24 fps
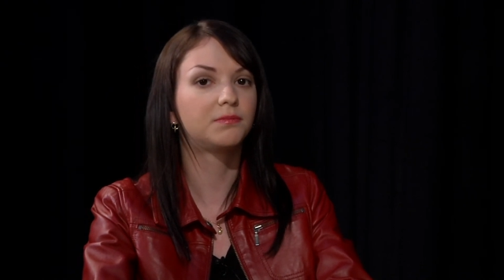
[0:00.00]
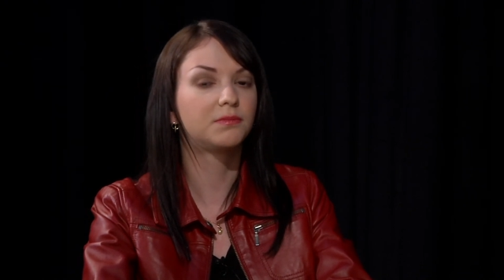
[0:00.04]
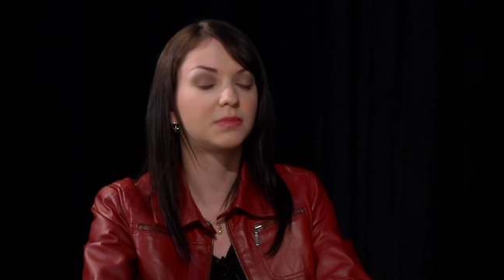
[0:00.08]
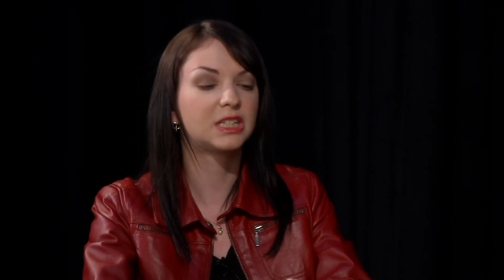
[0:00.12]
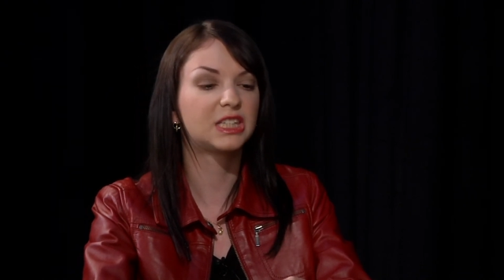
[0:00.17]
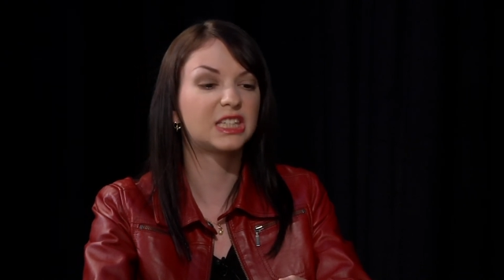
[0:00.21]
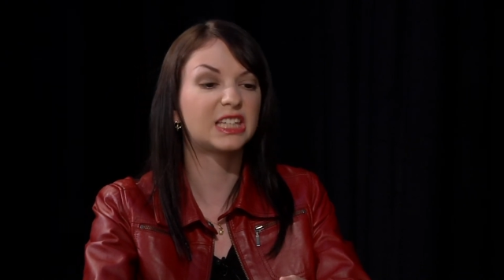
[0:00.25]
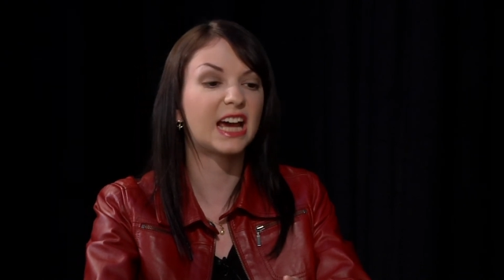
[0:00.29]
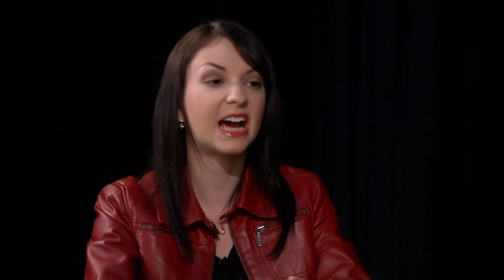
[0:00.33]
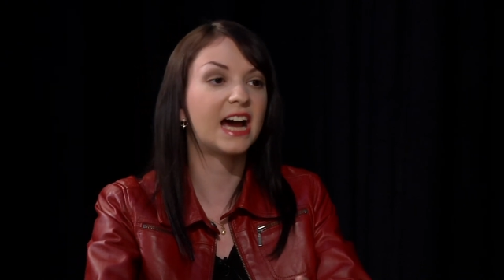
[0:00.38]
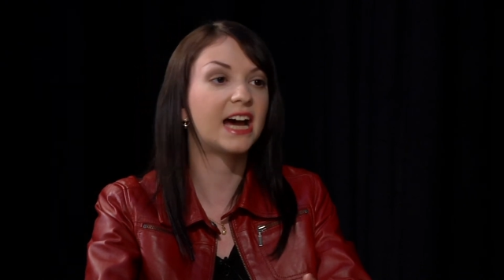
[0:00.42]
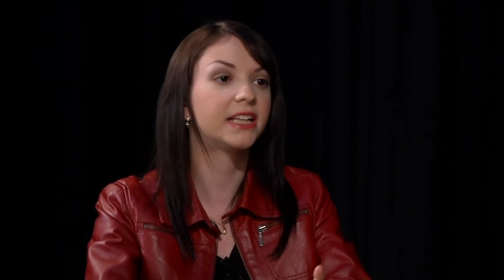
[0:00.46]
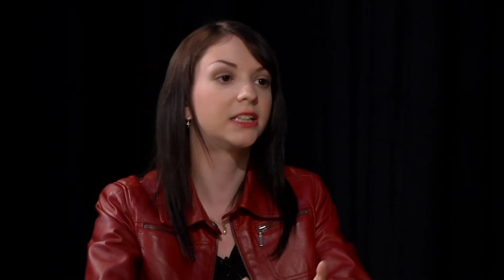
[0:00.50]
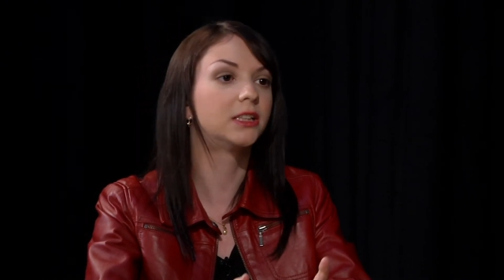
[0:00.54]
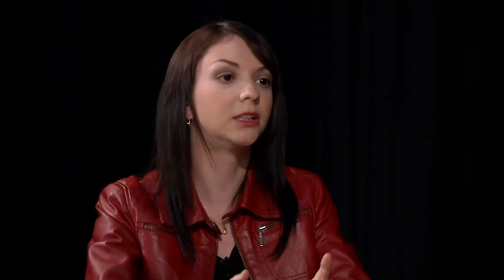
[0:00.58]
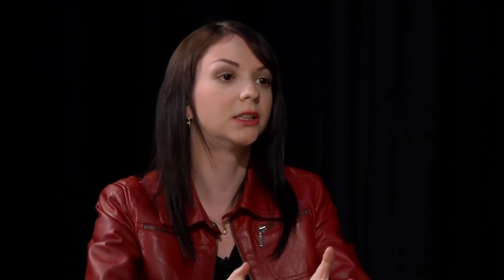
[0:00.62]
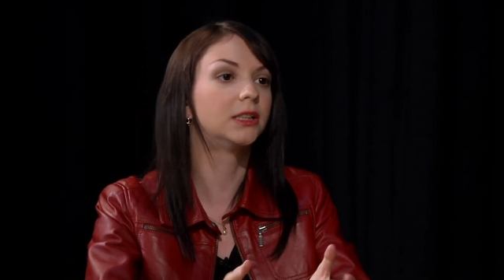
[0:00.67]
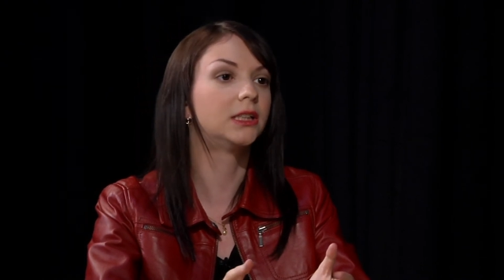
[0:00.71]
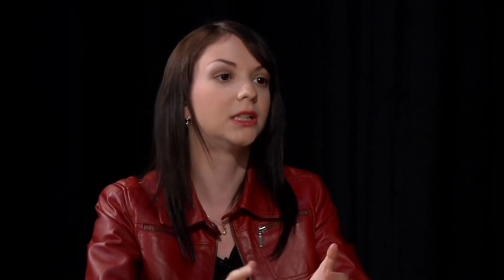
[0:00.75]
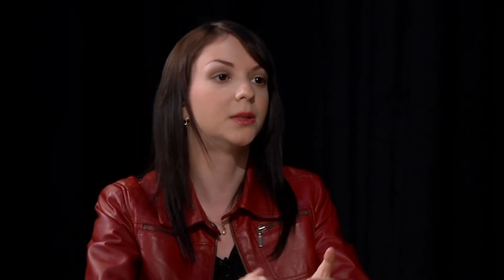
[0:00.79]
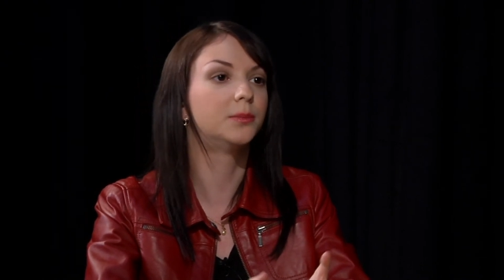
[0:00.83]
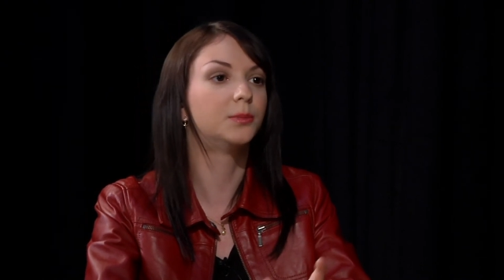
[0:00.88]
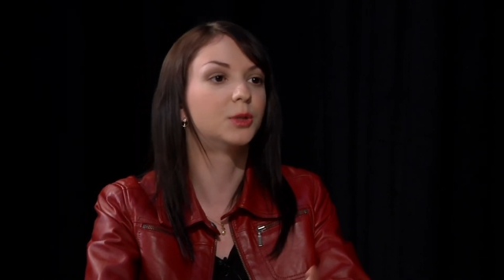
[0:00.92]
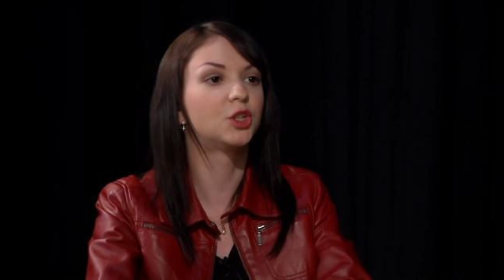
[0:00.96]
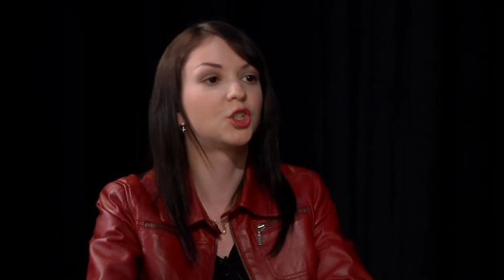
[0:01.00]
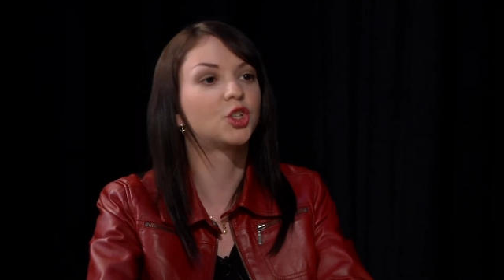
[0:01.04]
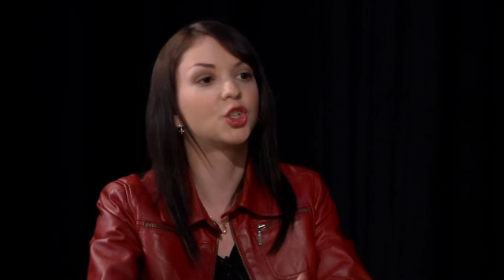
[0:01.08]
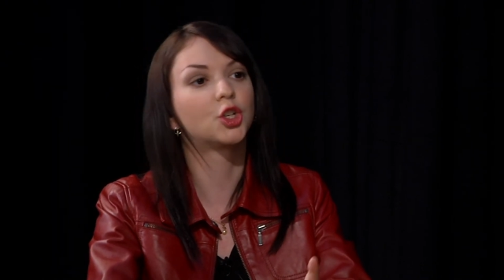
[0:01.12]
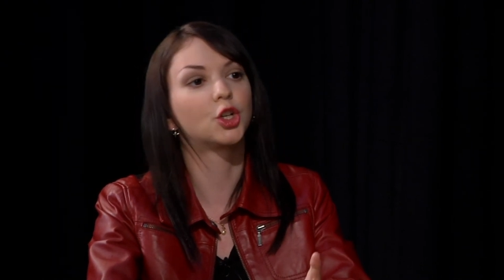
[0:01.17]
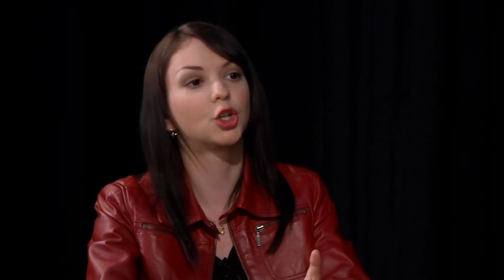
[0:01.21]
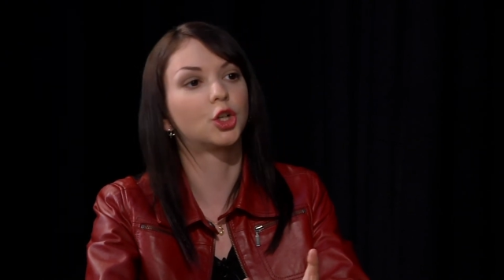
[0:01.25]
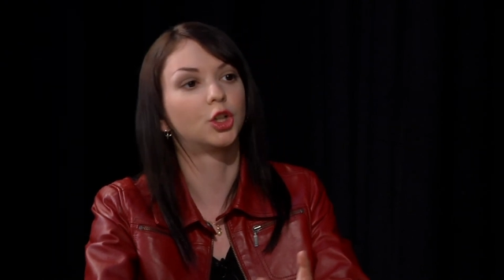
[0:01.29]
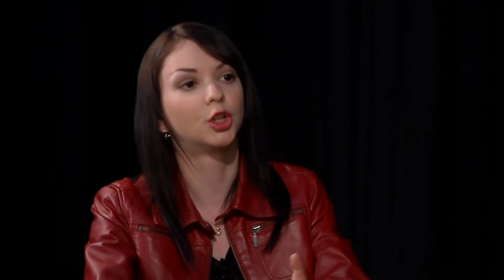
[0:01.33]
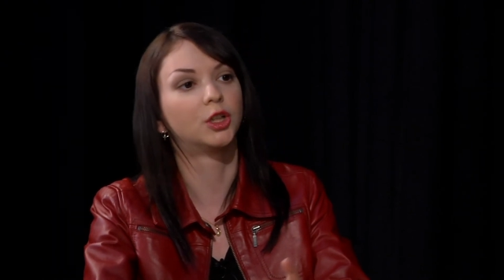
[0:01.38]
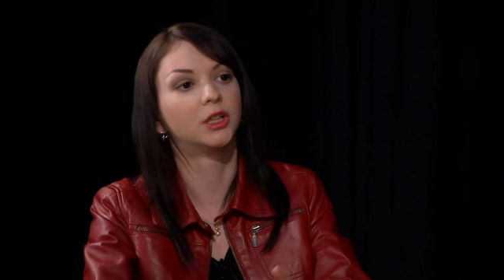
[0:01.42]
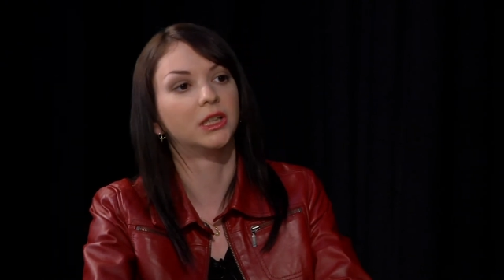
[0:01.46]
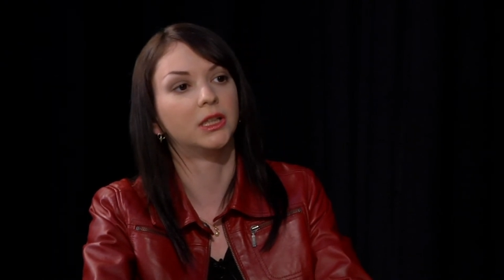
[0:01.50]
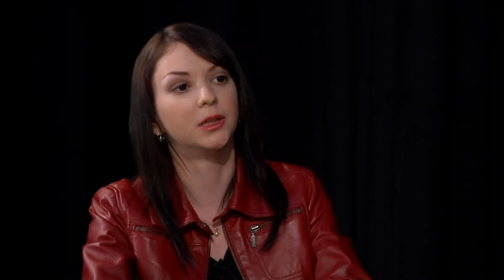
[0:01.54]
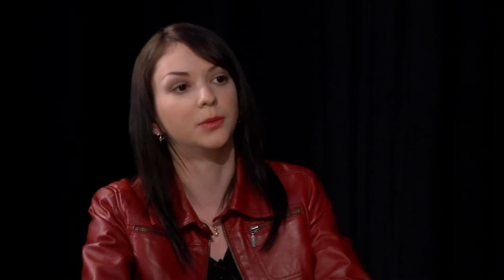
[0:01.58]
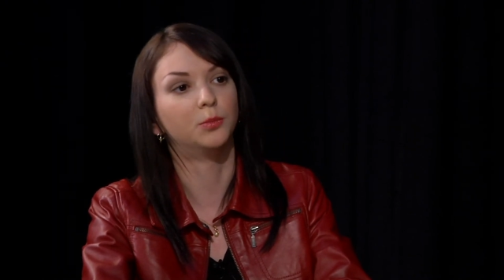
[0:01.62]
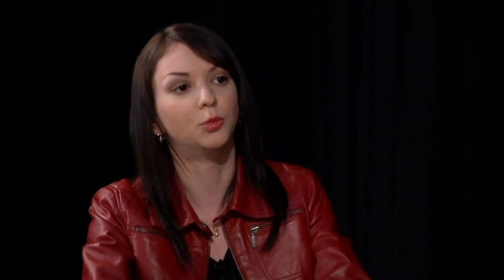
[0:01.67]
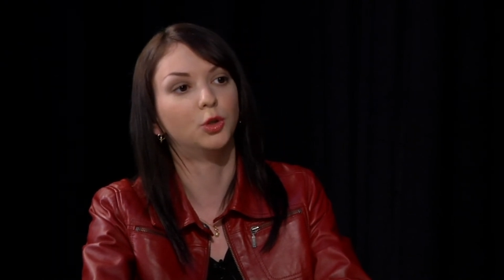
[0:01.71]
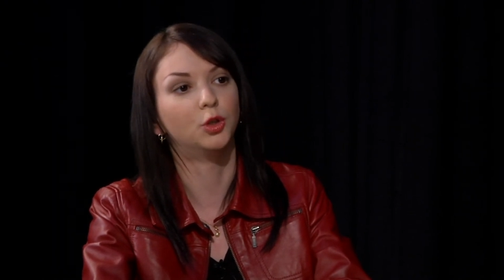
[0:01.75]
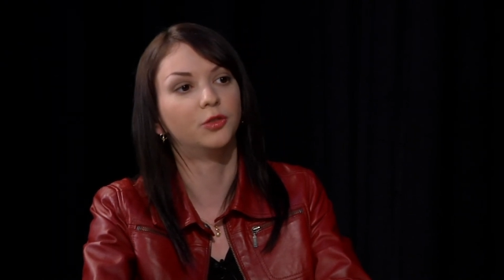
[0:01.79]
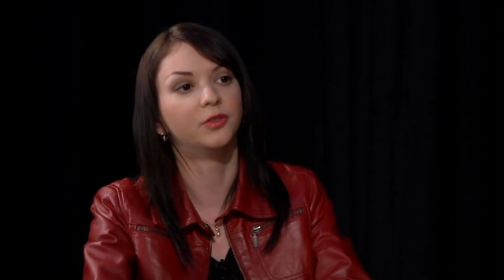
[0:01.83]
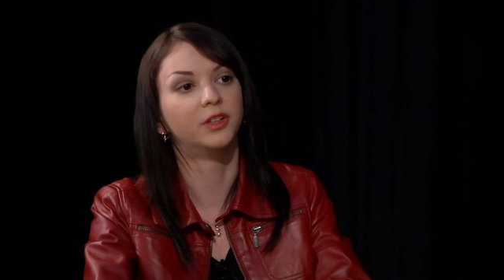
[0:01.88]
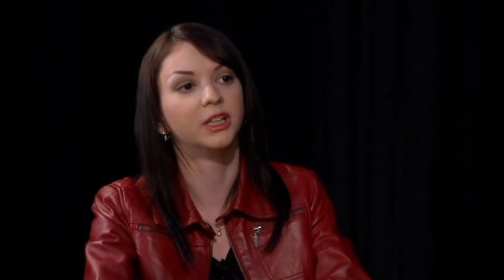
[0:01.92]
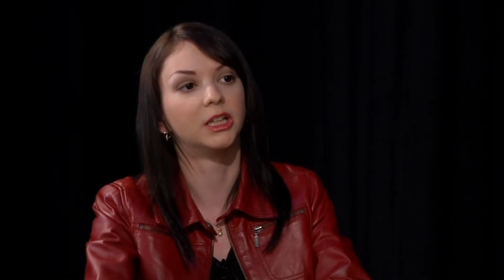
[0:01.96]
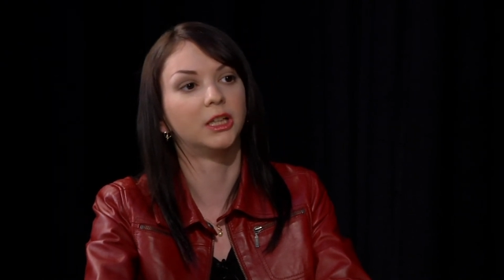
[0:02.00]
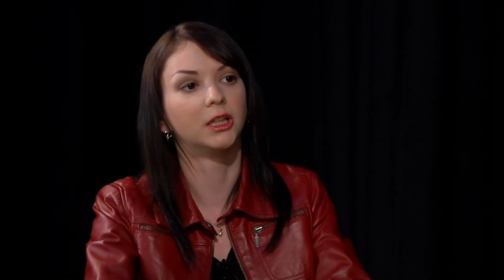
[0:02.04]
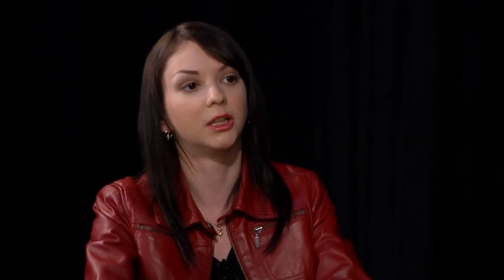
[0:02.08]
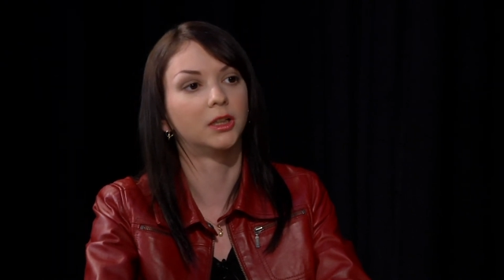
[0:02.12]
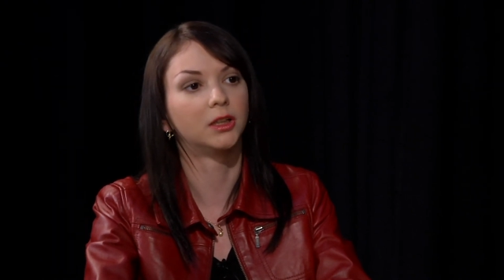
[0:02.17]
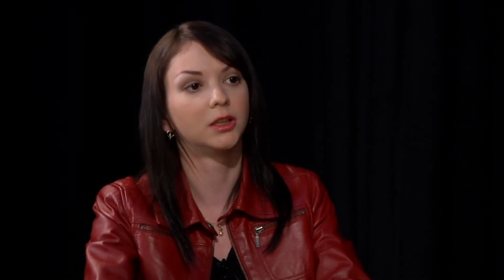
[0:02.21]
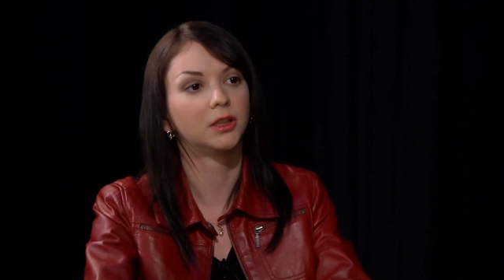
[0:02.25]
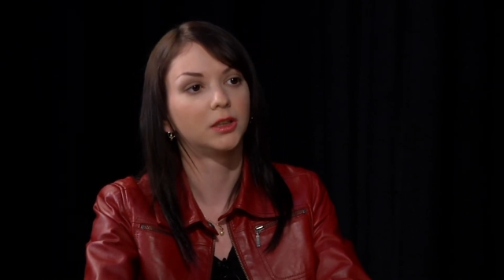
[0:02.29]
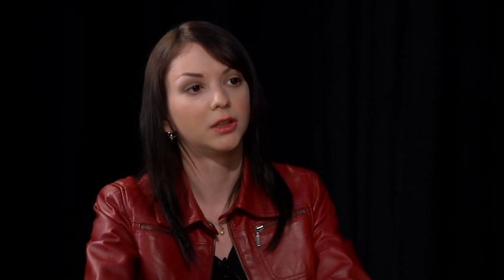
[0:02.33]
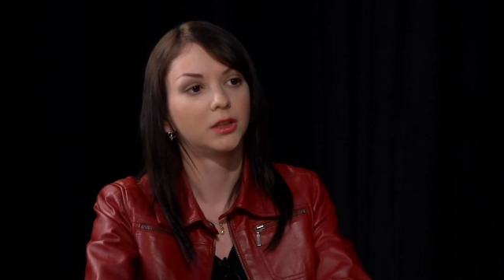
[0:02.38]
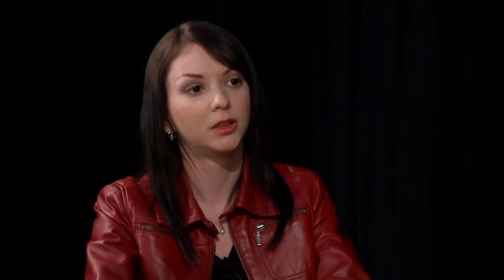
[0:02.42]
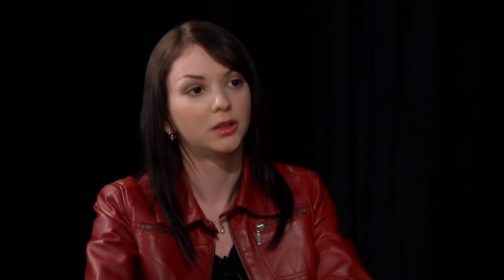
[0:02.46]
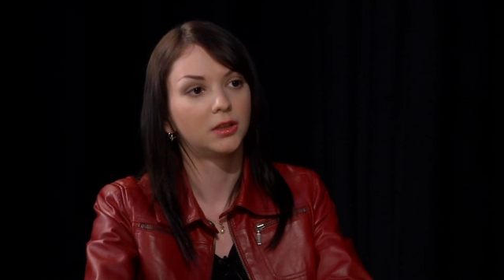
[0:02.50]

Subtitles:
sadly, but surely moving